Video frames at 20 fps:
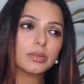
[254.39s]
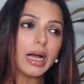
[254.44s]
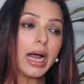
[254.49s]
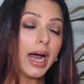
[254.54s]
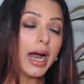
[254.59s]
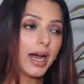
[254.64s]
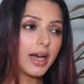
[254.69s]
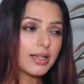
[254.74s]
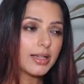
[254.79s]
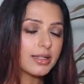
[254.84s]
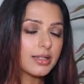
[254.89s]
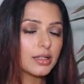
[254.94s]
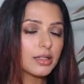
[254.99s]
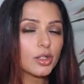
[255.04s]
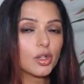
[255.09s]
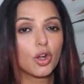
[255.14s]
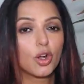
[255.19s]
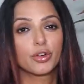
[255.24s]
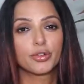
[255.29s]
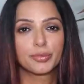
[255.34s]
has a
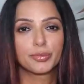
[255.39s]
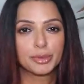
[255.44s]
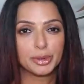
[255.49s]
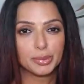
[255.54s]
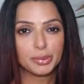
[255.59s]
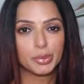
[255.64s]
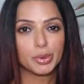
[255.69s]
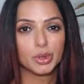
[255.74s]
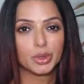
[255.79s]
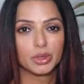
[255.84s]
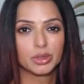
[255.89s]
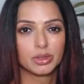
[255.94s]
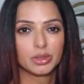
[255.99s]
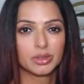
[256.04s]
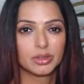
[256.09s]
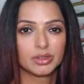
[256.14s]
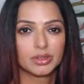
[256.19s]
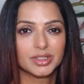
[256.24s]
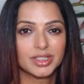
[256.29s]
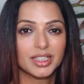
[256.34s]
lot of people,
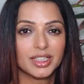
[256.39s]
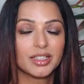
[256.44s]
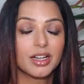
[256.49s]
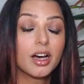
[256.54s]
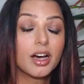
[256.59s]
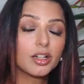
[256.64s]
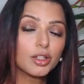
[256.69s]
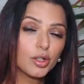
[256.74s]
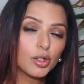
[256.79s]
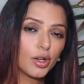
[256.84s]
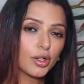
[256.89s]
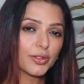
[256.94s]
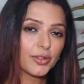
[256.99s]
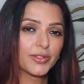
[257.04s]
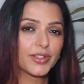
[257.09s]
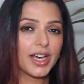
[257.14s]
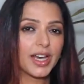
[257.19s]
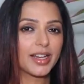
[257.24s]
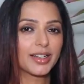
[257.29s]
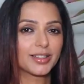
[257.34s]
there are a lot
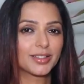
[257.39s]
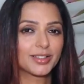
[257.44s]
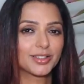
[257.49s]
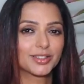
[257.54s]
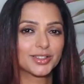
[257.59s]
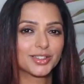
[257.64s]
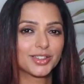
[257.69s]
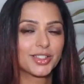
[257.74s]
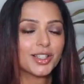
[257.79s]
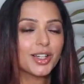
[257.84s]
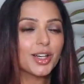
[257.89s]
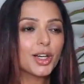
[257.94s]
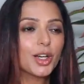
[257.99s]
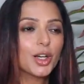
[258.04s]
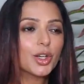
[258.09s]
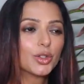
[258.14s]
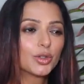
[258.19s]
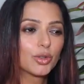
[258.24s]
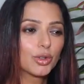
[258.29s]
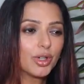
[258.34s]
of characters.
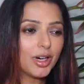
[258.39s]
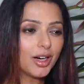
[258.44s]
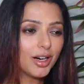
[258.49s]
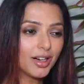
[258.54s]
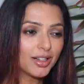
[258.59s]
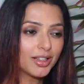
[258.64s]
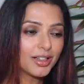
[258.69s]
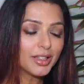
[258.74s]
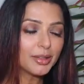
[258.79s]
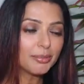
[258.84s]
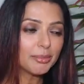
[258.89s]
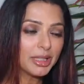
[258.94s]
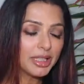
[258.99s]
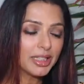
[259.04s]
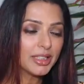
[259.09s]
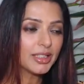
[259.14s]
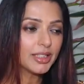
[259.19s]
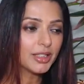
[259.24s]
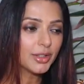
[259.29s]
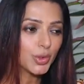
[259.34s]
So agar
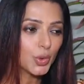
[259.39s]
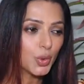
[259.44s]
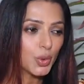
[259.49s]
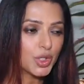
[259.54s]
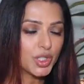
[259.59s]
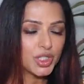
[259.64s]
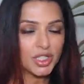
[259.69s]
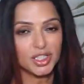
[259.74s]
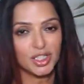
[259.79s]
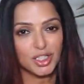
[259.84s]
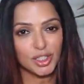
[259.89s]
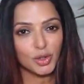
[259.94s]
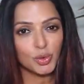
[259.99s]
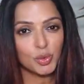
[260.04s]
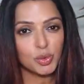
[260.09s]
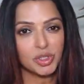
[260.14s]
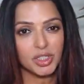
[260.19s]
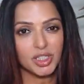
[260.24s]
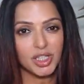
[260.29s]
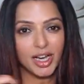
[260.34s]
main ye soch ke
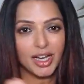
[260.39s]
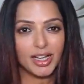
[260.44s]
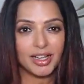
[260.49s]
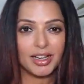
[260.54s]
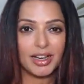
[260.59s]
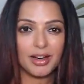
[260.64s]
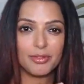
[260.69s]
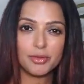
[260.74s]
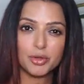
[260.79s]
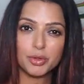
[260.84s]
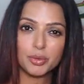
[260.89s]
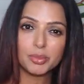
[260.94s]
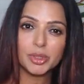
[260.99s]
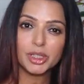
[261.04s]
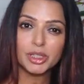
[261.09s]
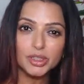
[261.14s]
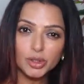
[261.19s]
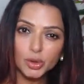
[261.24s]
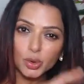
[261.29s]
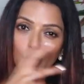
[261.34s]
chalun ki I have to
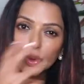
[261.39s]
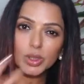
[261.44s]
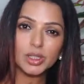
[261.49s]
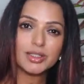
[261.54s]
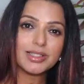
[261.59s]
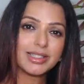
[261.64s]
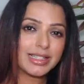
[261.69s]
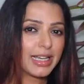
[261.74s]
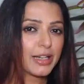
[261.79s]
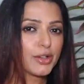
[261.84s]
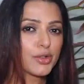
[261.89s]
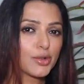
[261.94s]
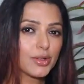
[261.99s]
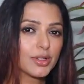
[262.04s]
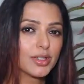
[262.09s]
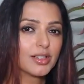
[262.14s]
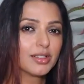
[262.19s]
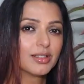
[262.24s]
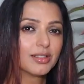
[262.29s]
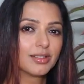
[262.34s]
be the total
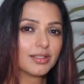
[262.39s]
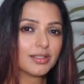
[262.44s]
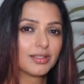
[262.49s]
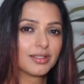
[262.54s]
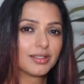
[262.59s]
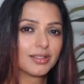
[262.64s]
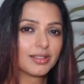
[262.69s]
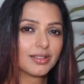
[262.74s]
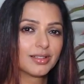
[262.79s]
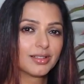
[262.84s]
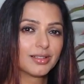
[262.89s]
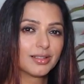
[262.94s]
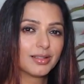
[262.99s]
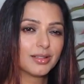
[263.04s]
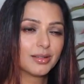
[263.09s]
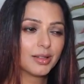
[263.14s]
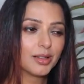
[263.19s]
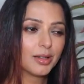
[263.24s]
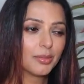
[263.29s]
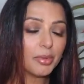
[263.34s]

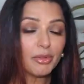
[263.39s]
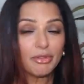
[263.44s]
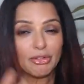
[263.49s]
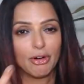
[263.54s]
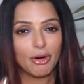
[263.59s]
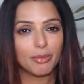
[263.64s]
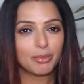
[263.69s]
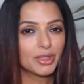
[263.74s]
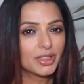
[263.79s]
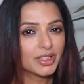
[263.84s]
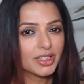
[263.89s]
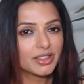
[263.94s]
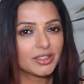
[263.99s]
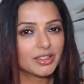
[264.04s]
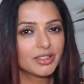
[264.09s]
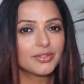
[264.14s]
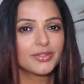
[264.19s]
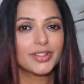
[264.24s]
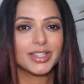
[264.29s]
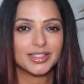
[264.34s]
central performer
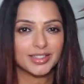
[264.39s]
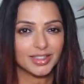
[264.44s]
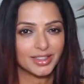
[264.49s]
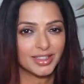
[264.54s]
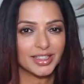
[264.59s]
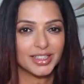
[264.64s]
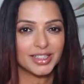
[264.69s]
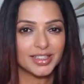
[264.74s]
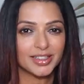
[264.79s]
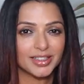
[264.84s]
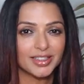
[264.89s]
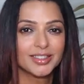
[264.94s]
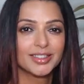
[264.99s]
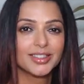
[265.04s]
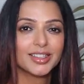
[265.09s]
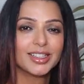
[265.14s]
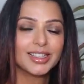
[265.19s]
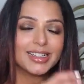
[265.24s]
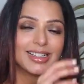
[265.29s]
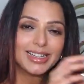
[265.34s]
here, waisa nahi hai.
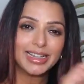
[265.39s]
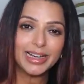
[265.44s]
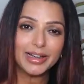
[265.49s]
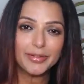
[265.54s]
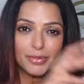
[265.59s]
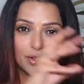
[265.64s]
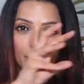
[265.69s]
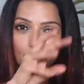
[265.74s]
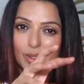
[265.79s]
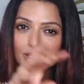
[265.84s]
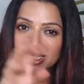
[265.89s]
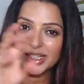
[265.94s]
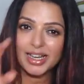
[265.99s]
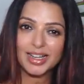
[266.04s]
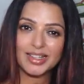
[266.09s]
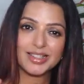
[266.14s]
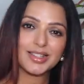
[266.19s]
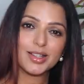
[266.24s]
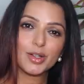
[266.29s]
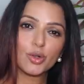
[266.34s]
Everyone
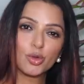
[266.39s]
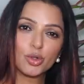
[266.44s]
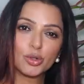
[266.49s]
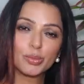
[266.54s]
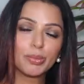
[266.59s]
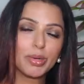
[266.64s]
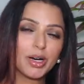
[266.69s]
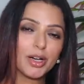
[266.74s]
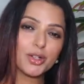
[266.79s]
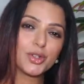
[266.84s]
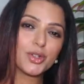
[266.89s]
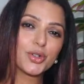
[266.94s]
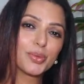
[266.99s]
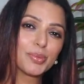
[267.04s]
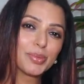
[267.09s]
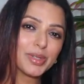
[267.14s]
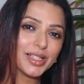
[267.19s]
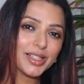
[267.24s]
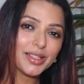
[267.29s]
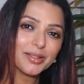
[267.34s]
has their own part to
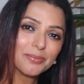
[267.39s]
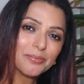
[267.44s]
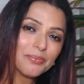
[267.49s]
play.